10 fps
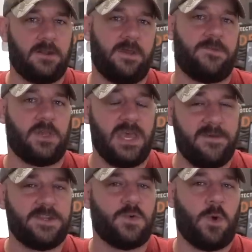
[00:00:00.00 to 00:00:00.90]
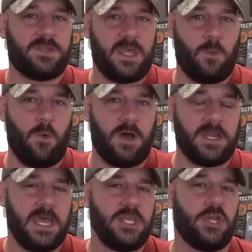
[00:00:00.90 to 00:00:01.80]
if you give into what they want,
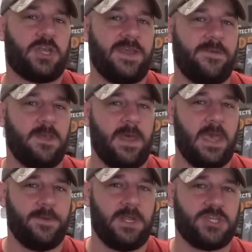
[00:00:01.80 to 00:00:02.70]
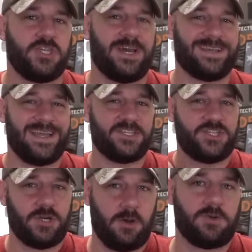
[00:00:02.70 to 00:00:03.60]
you're giving them ammunition against
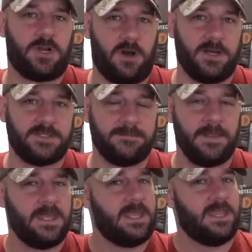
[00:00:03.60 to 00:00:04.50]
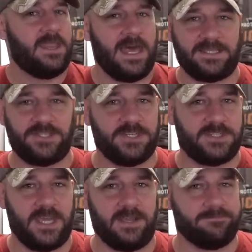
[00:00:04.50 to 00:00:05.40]
your own cause. That's
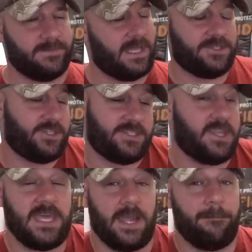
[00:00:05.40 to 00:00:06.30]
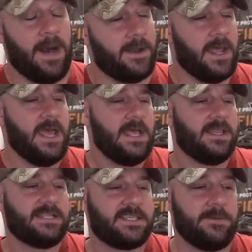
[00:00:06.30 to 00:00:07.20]
just a thing. But
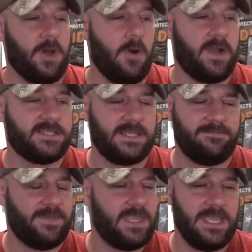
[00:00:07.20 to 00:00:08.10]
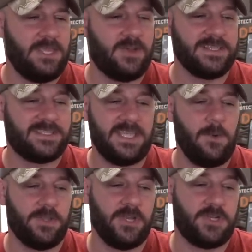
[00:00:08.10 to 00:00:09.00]
let's keep going, because you can see
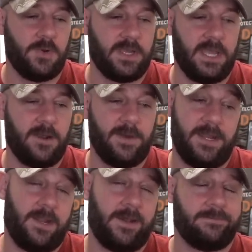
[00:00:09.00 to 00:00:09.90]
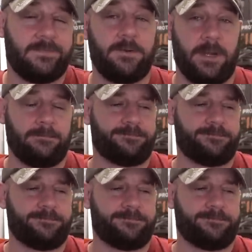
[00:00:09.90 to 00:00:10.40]
what they're doing here. But anyway, here we go.